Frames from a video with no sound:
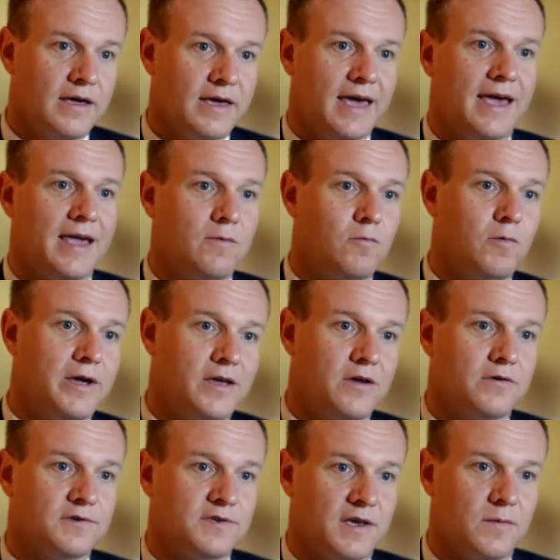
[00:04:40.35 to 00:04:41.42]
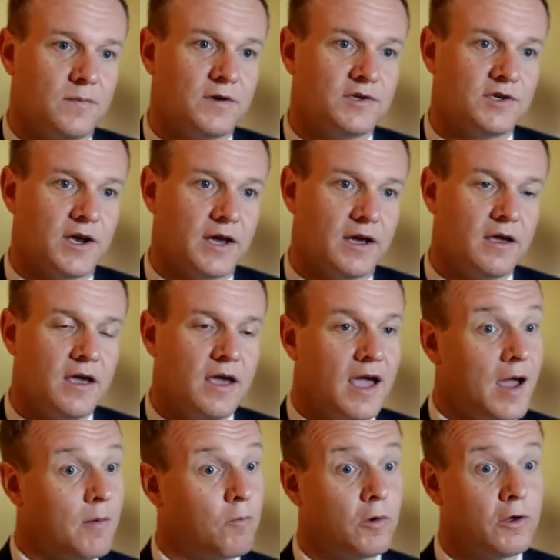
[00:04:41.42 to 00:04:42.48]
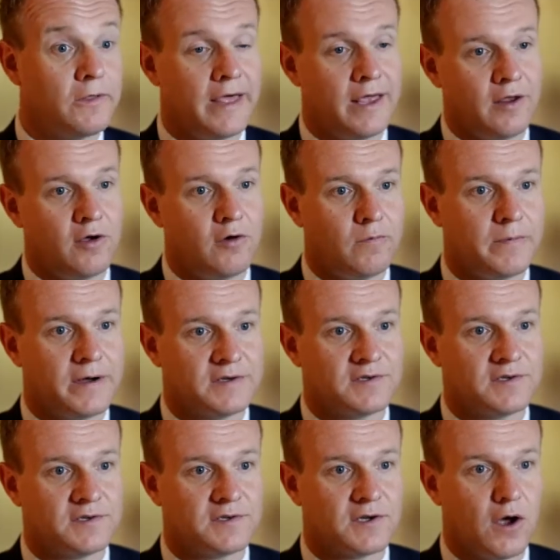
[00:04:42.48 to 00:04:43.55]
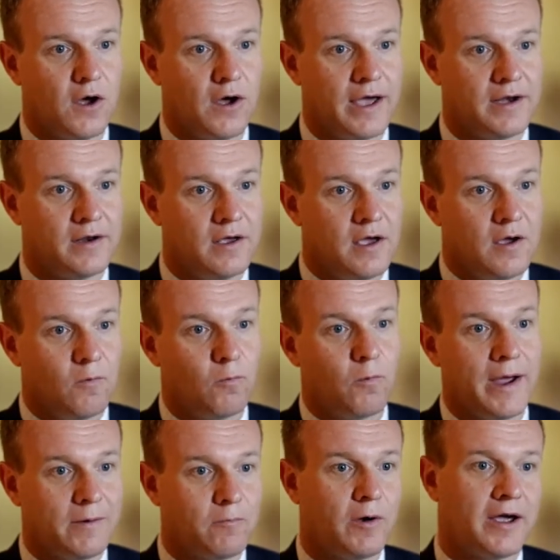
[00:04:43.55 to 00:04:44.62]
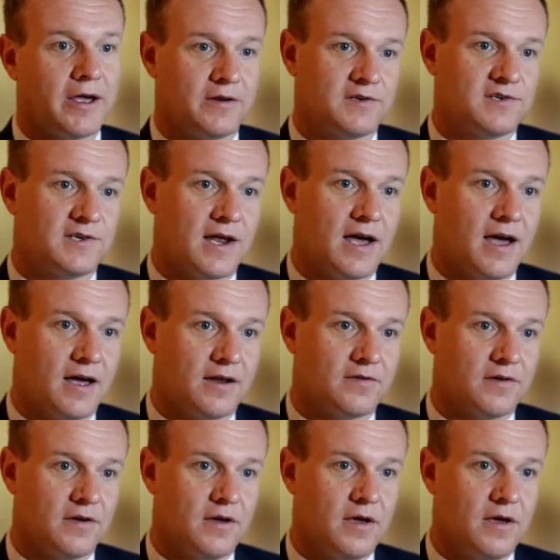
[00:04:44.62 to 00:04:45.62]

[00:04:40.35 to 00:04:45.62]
Can we use imaging, and will that help us decide when we're going to start